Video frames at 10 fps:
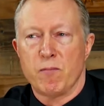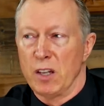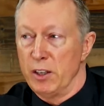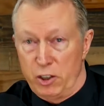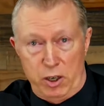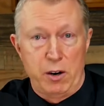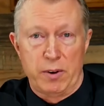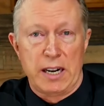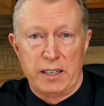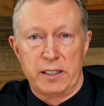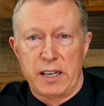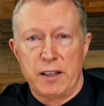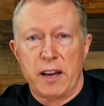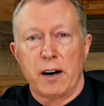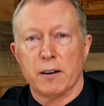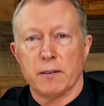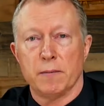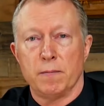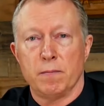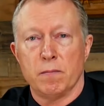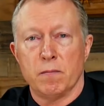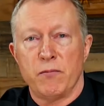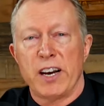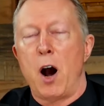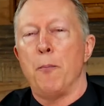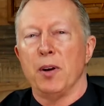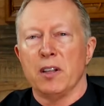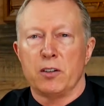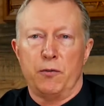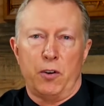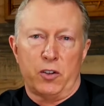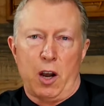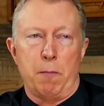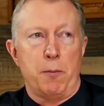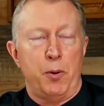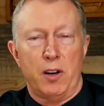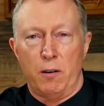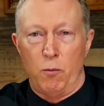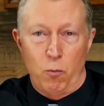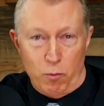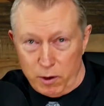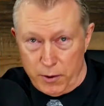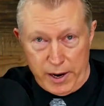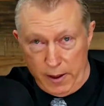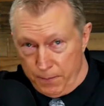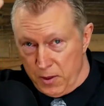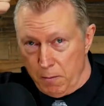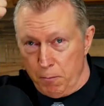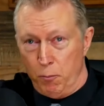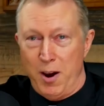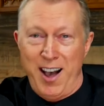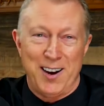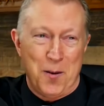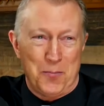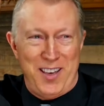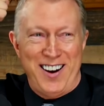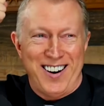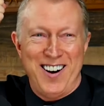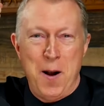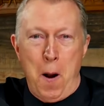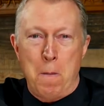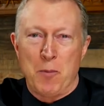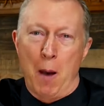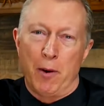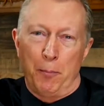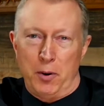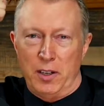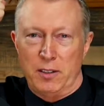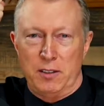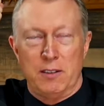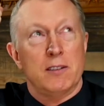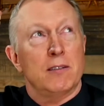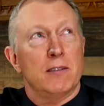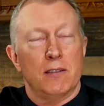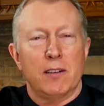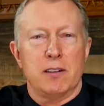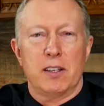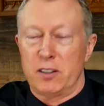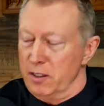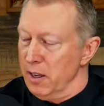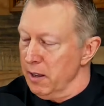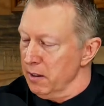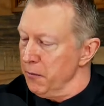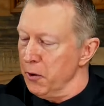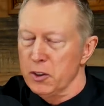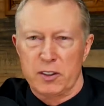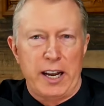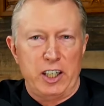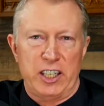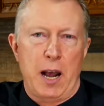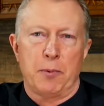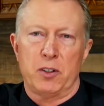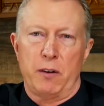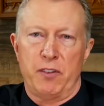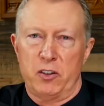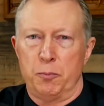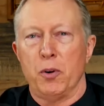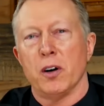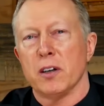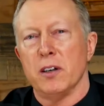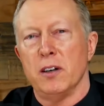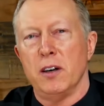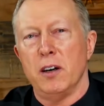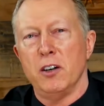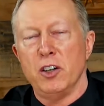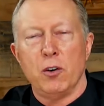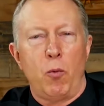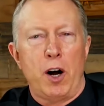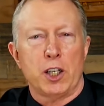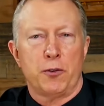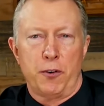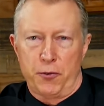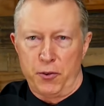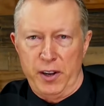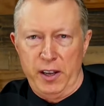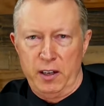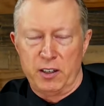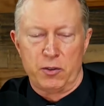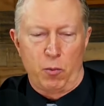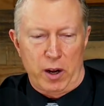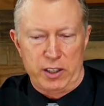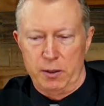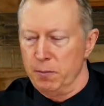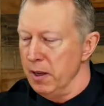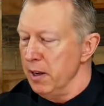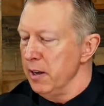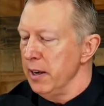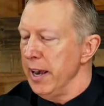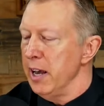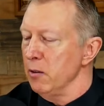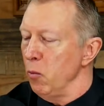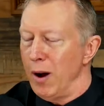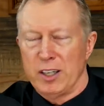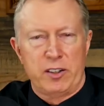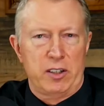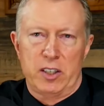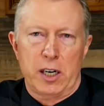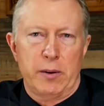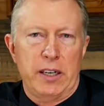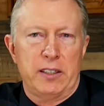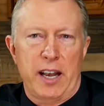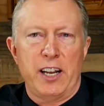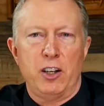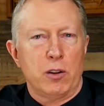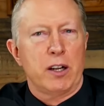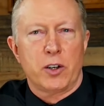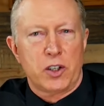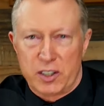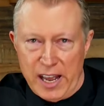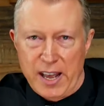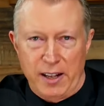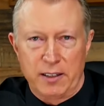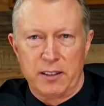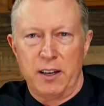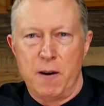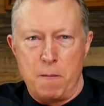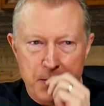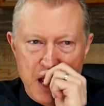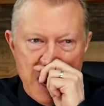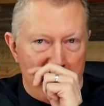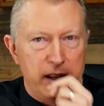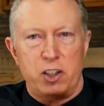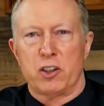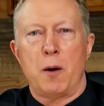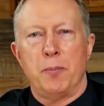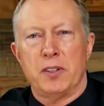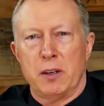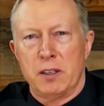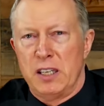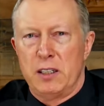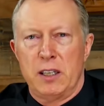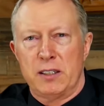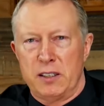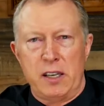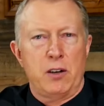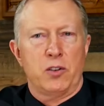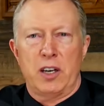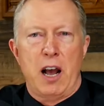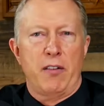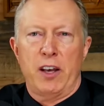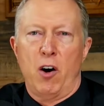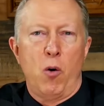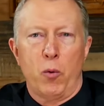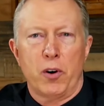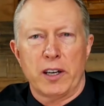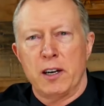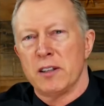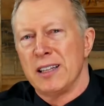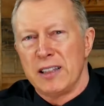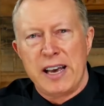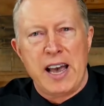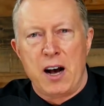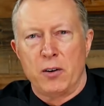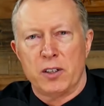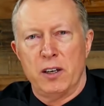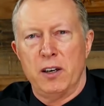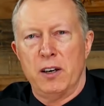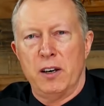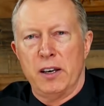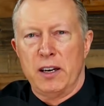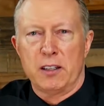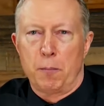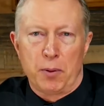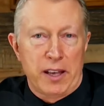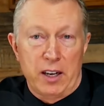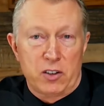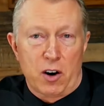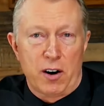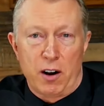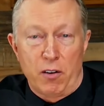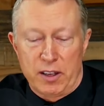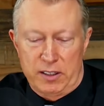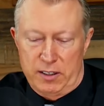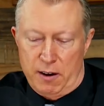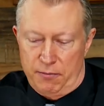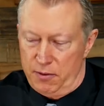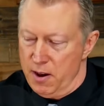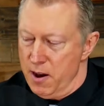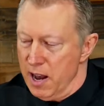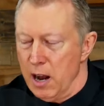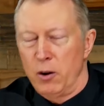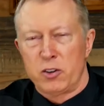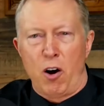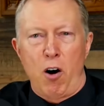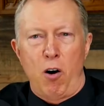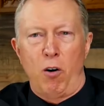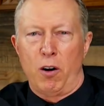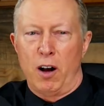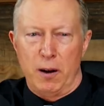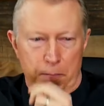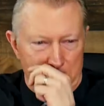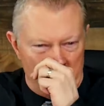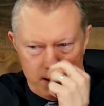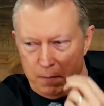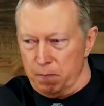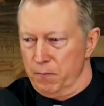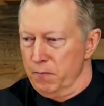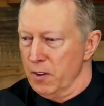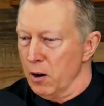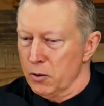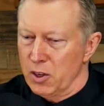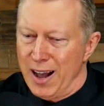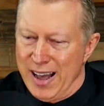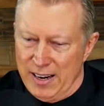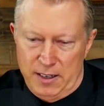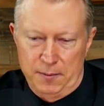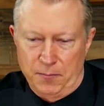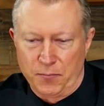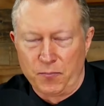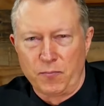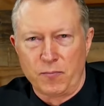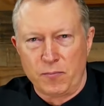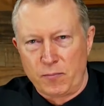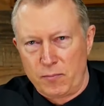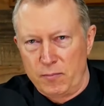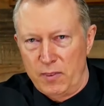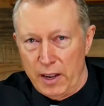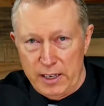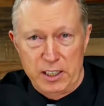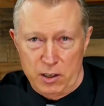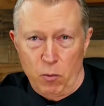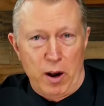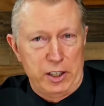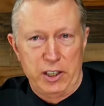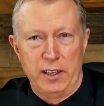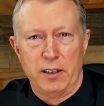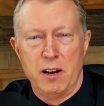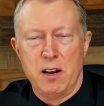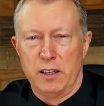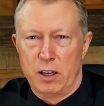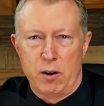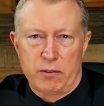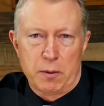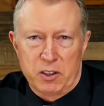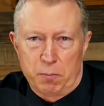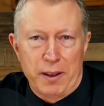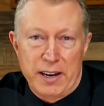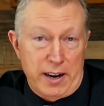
Did you hear what I just said there? In fact, listen, folks, I'm going to put, you ready? Right up there. I'm going to put the first 9 chapters of this book. You can watch for free. Just watch them and watch the series, and you'll understand how these trumpets and the seals and how they all work and how they lay out and how the plagues are and all this stuff, how it's all tied. I need you to watch it because I don't have time to explain it.